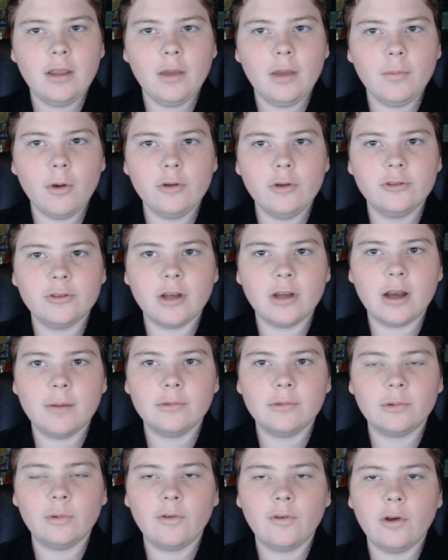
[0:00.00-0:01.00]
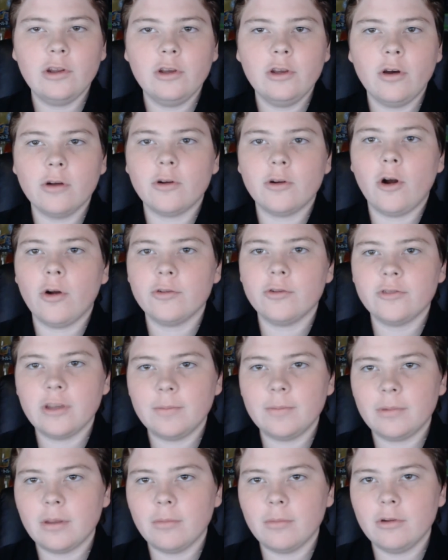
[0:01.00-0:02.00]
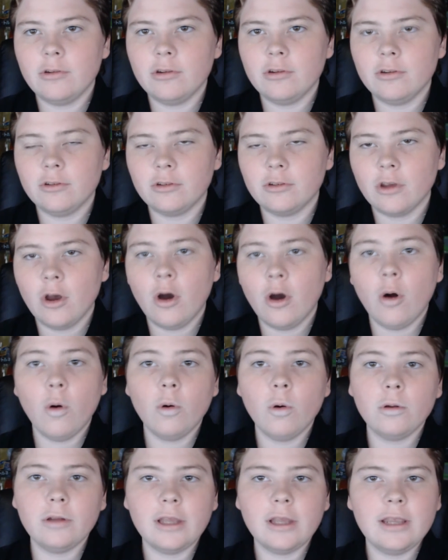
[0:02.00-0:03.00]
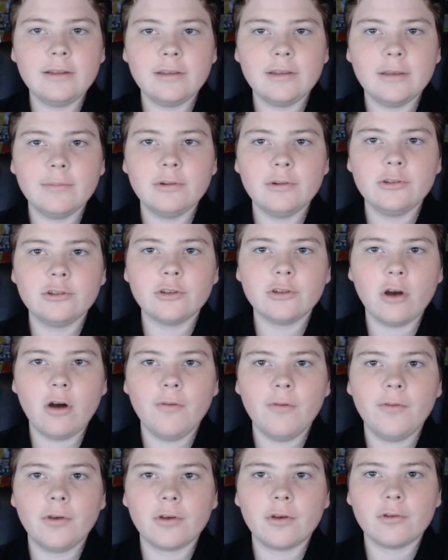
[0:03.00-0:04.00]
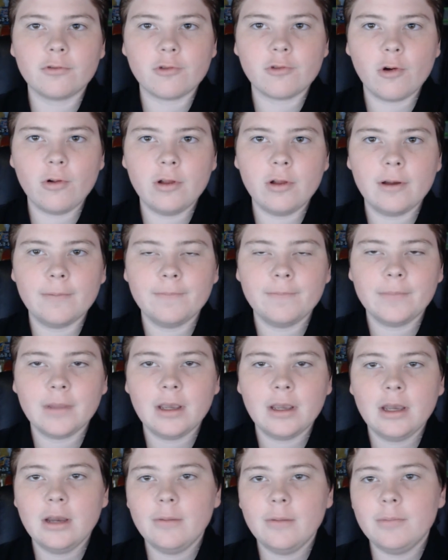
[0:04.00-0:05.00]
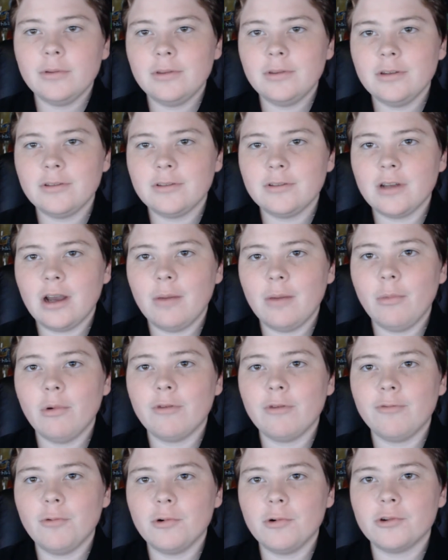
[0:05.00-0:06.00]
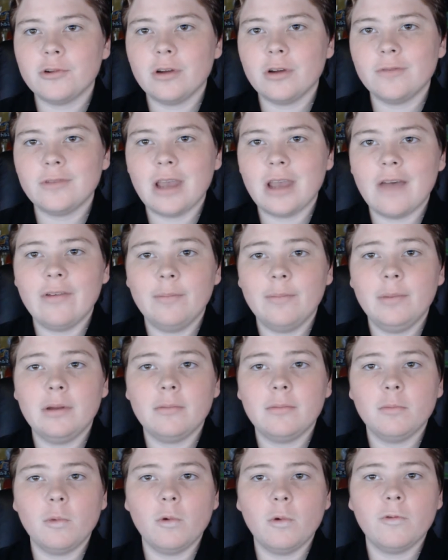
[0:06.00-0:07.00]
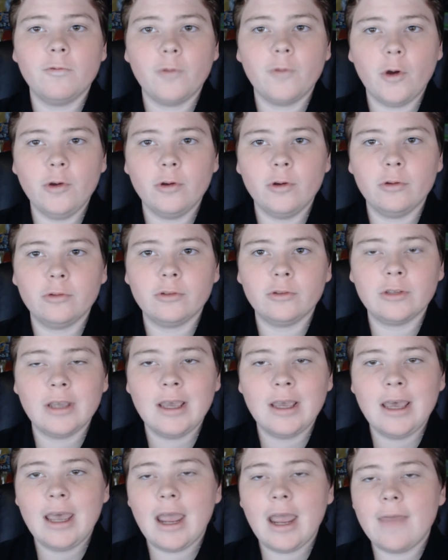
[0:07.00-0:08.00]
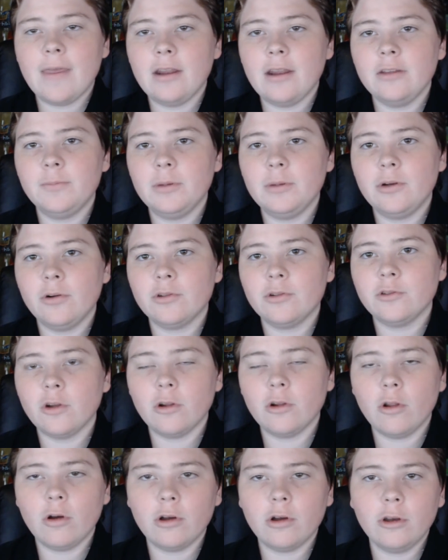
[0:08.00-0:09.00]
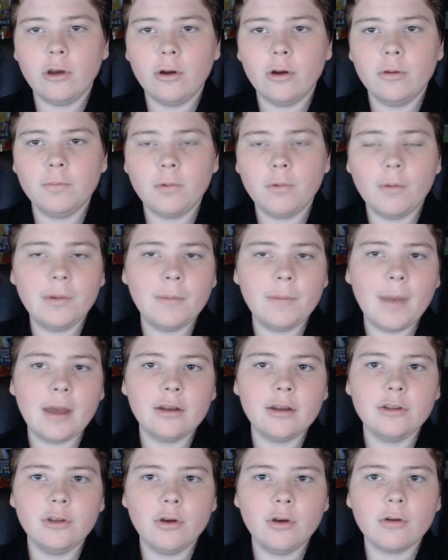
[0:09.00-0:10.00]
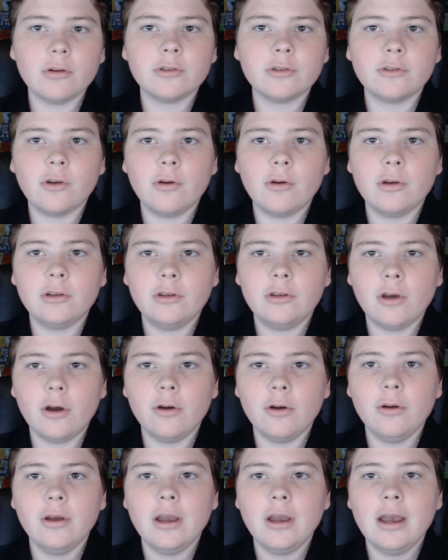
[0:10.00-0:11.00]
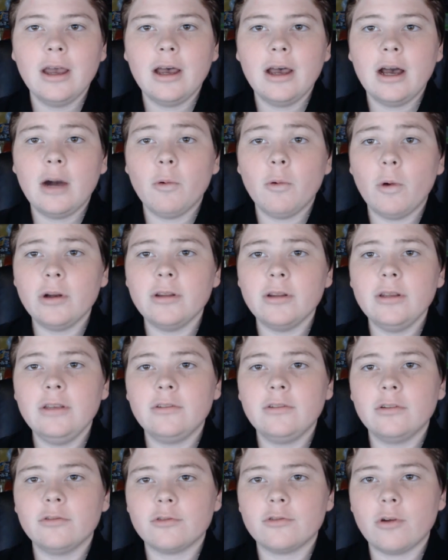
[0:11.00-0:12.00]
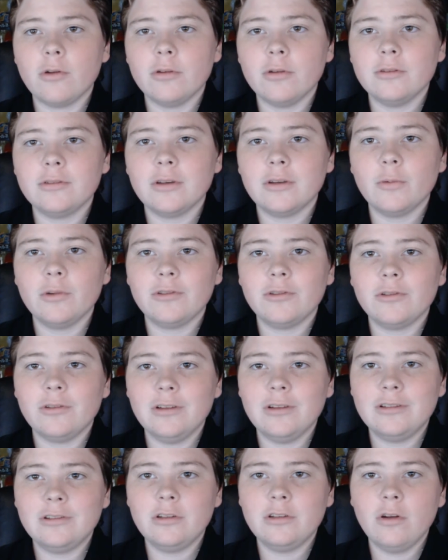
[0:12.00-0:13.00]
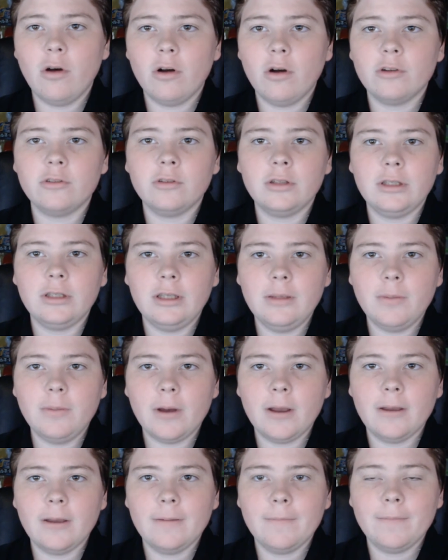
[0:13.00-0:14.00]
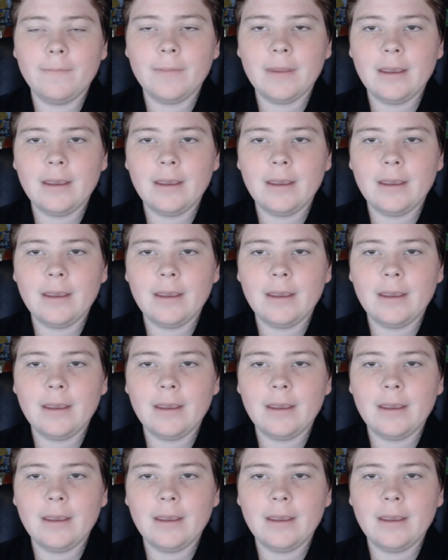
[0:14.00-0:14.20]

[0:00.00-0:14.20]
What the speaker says: Now most times we've only got concept images or leaked images of the controller, but this time we're fortunate enough to have a bit more photos, and that is because not long ago, probably about a year or so ago, one of these controllers was listed onto eBay.